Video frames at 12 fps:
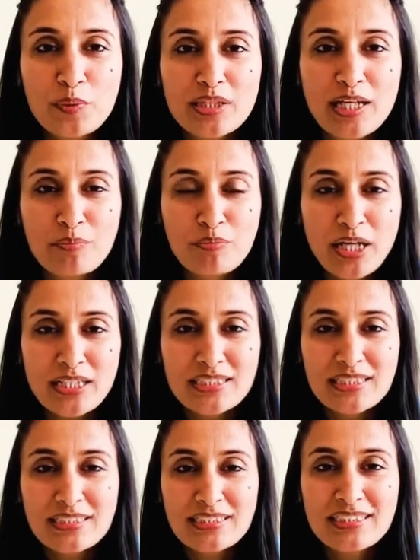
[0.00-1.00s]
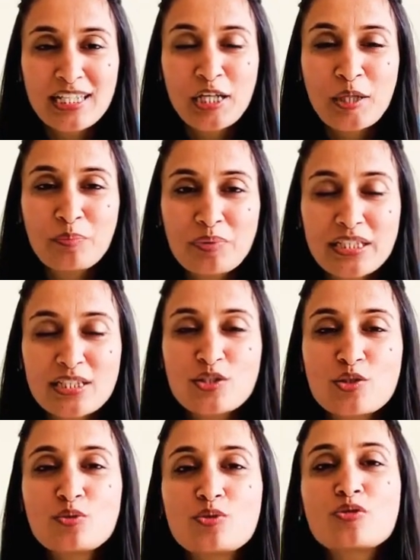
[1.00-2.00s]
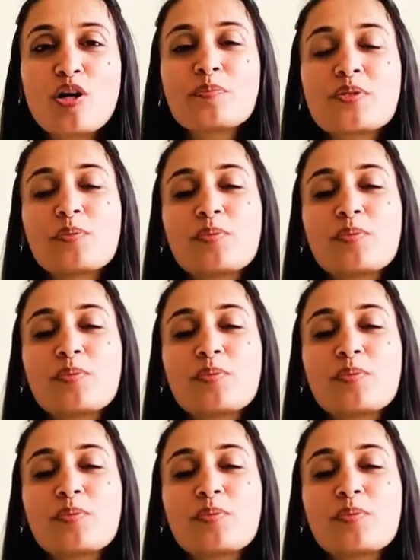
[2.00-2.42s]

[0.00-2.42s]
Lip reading: that practice. Please do drop some